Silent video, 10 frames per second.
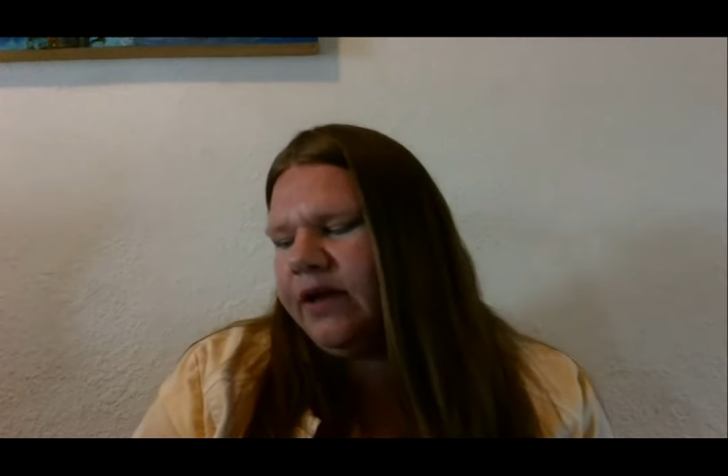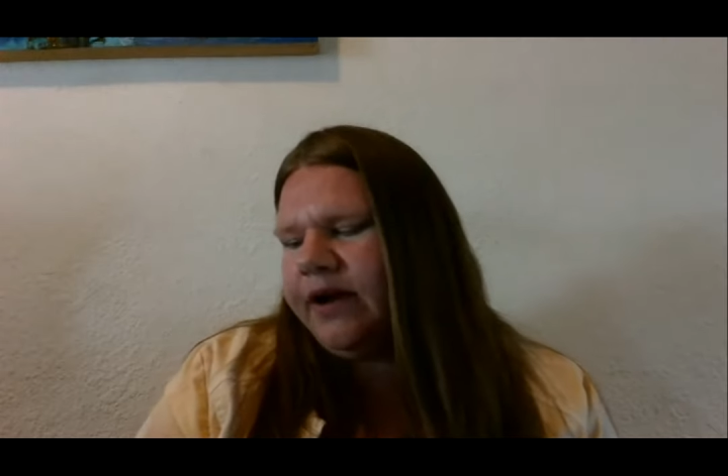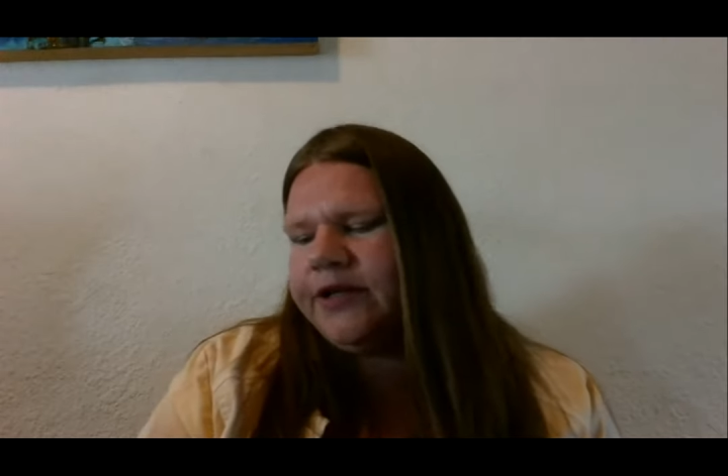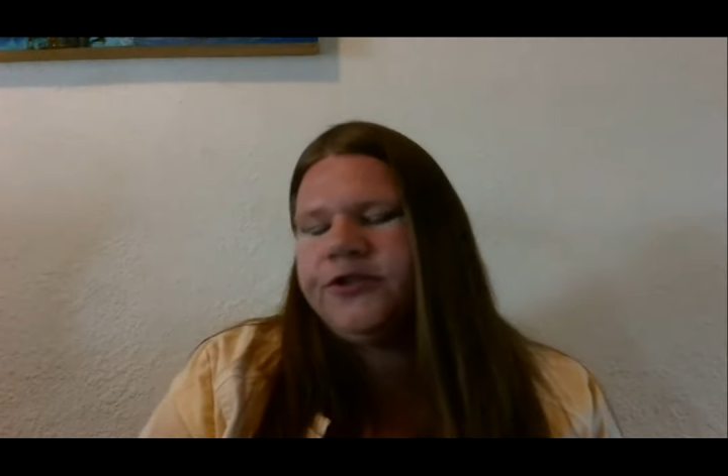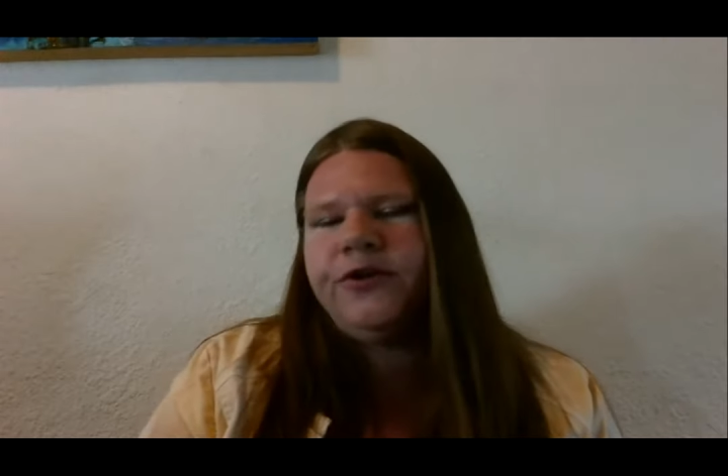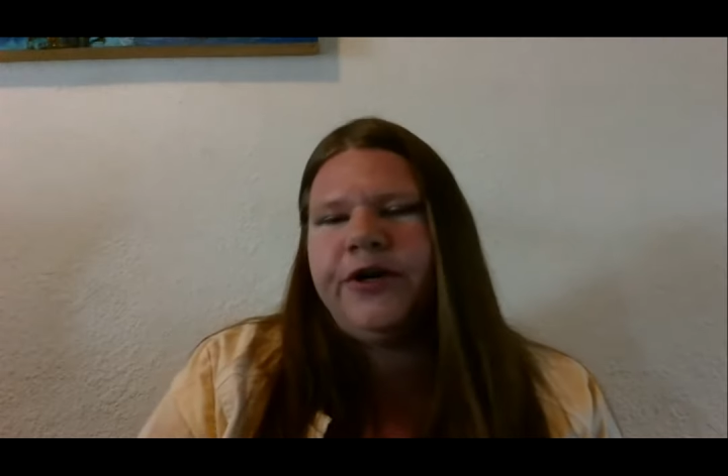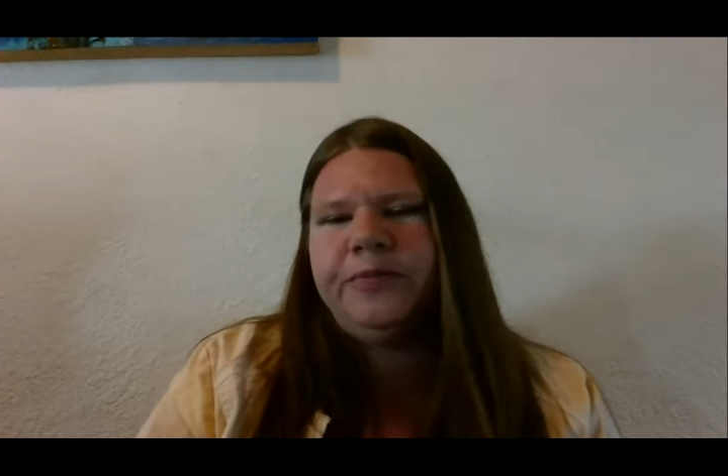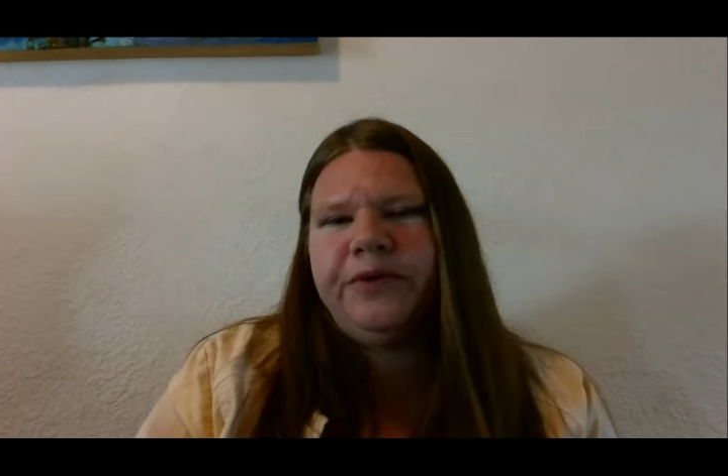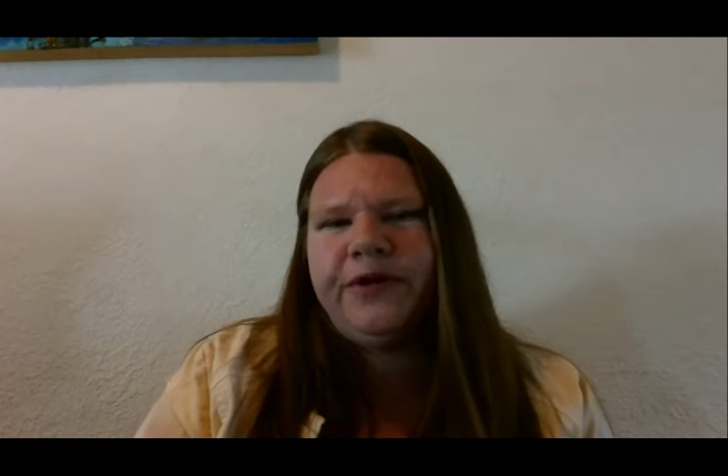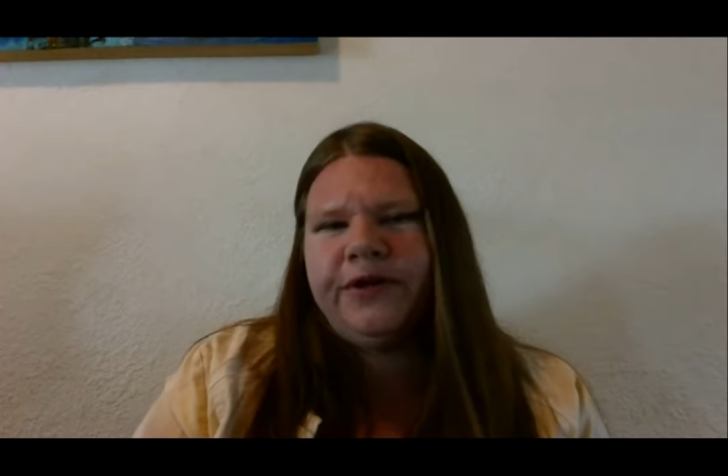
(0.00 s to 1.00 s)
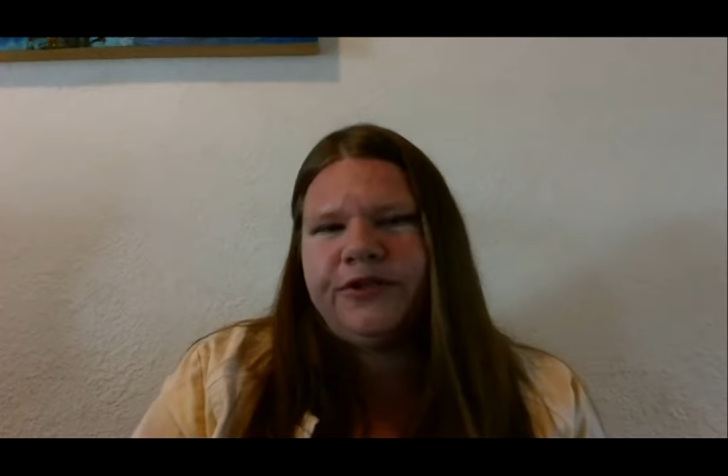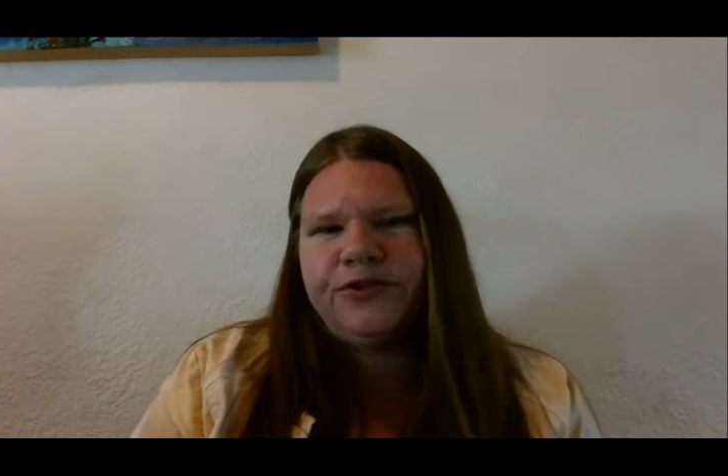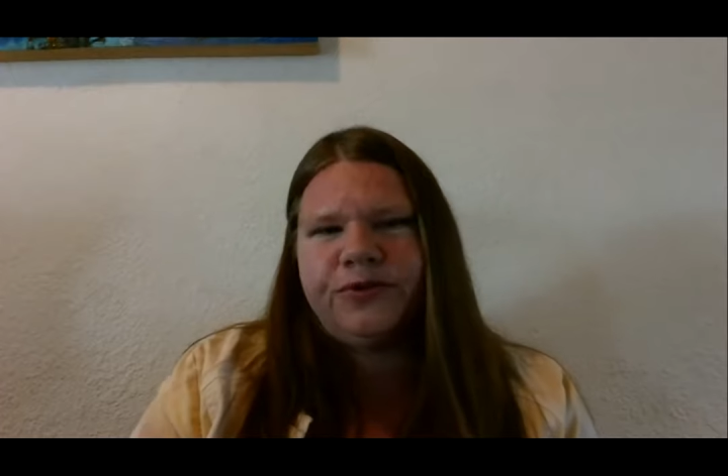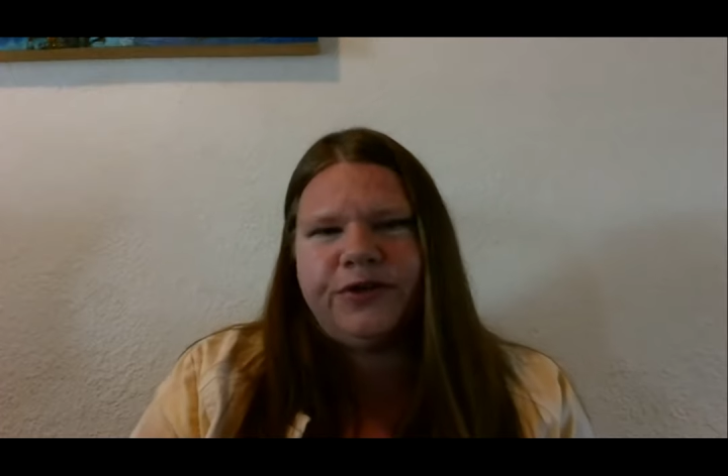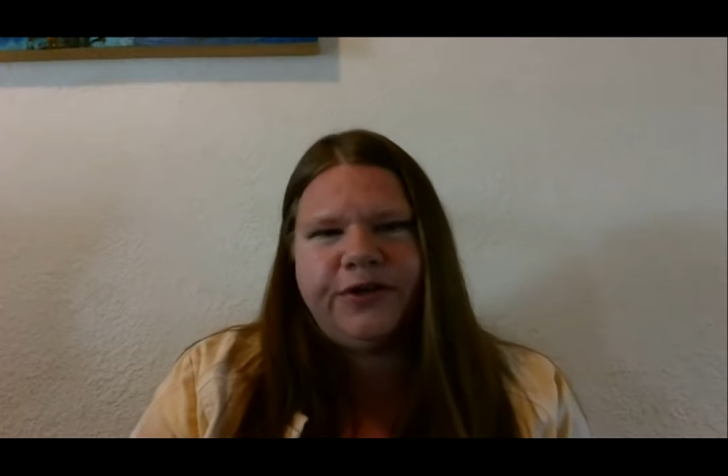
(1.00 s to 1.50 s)
I tried being a
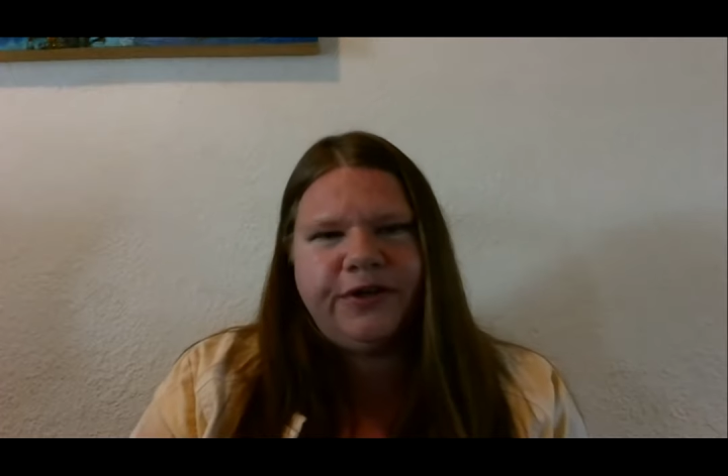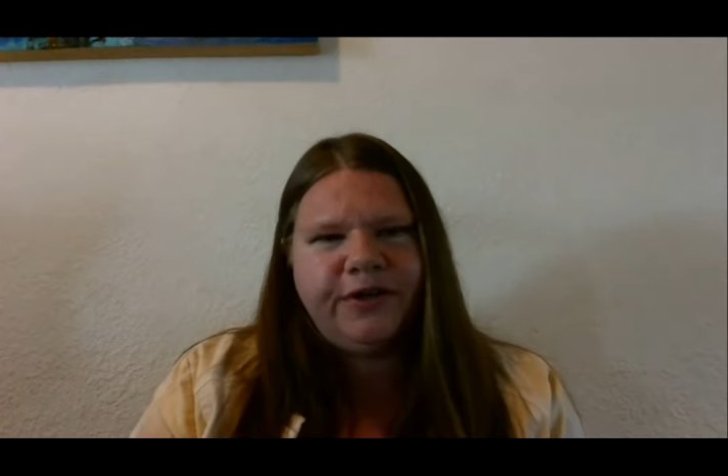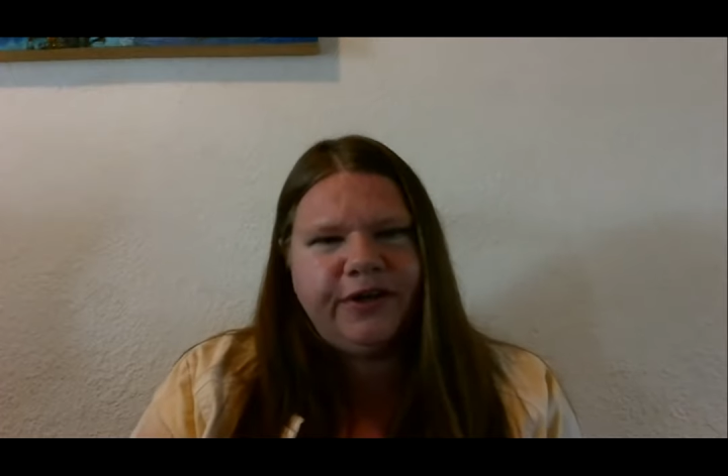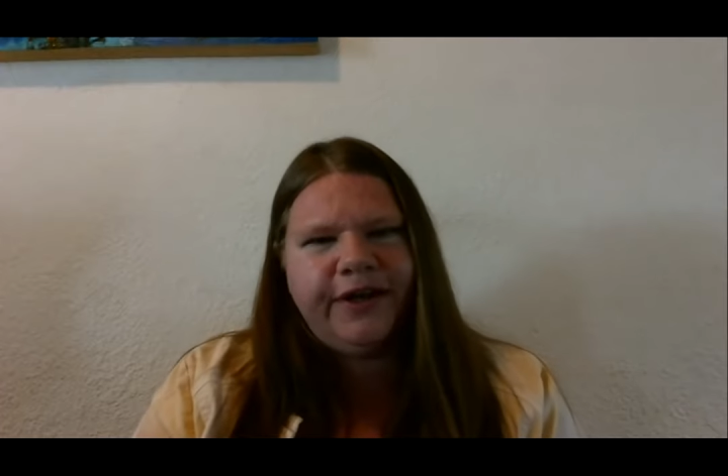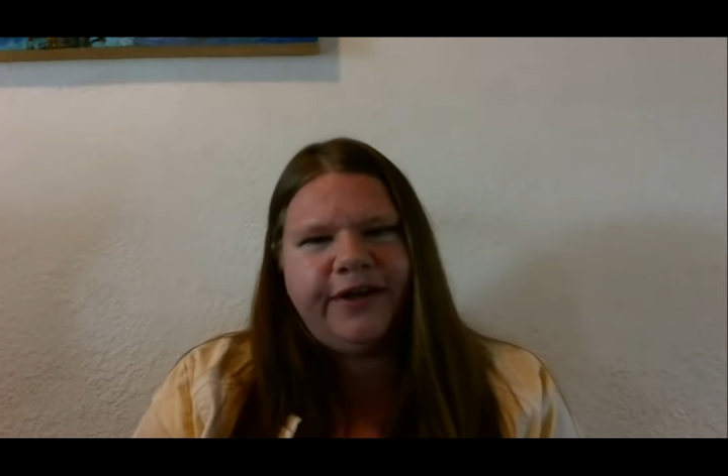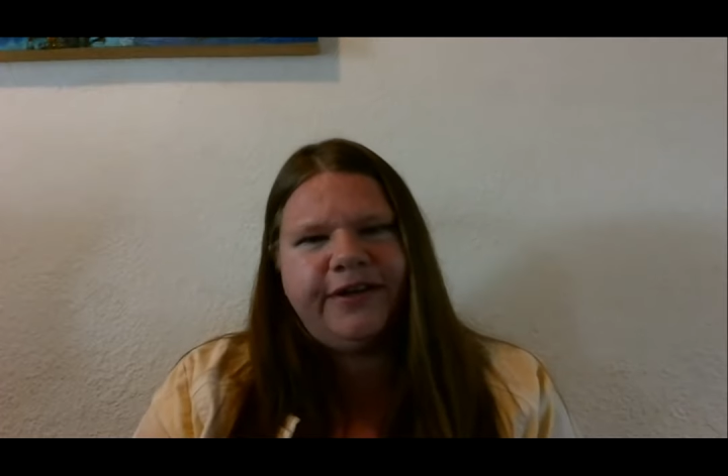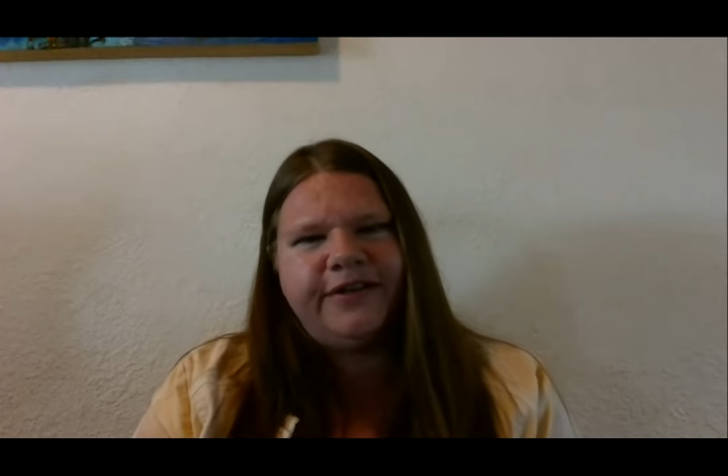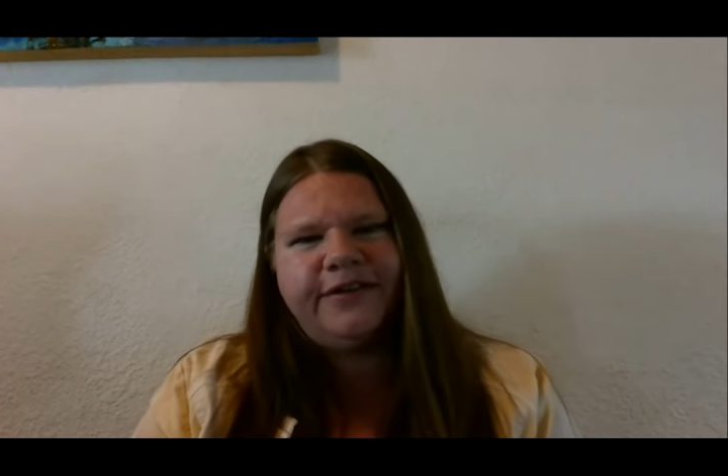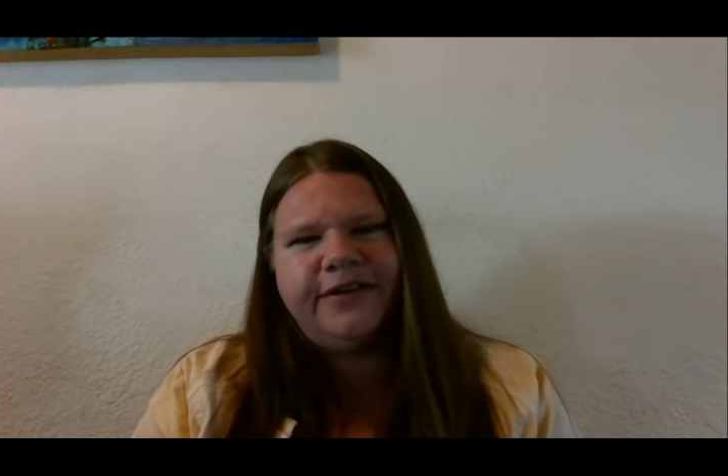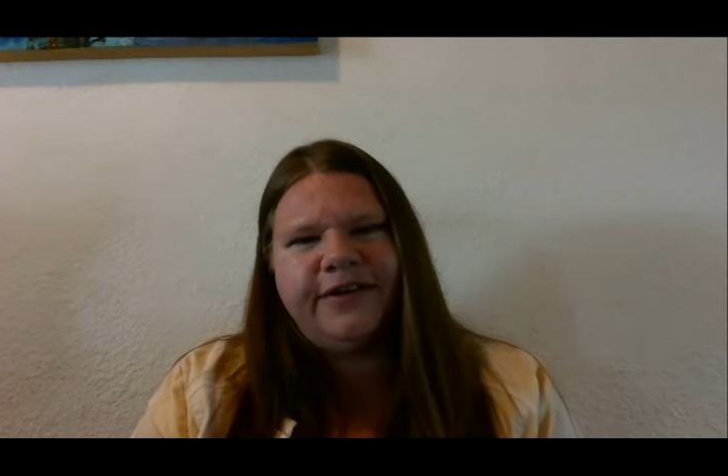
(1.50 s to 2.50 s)
jeweler and